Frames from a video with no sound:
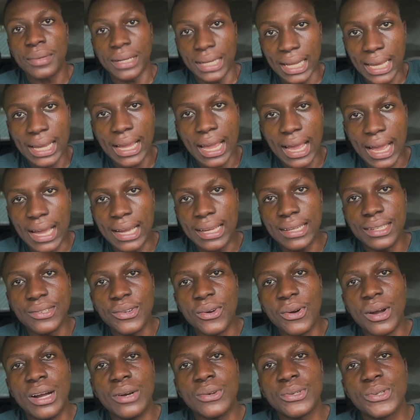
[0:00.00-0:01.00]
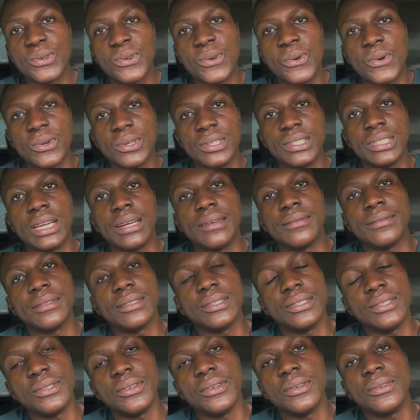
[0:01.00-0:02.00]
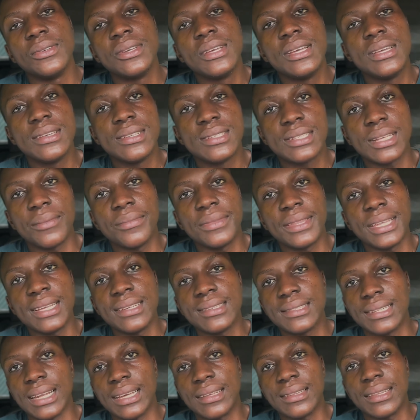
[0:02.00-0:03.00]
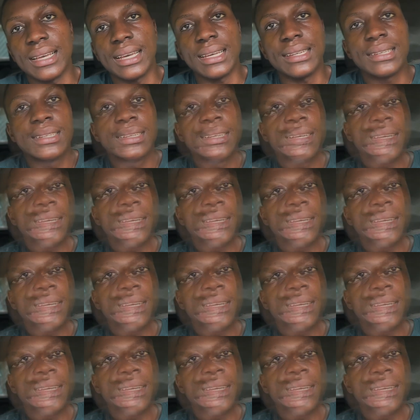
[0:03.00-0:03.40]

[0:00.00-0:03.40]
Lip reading: Like, I know how to code Java, some things like that.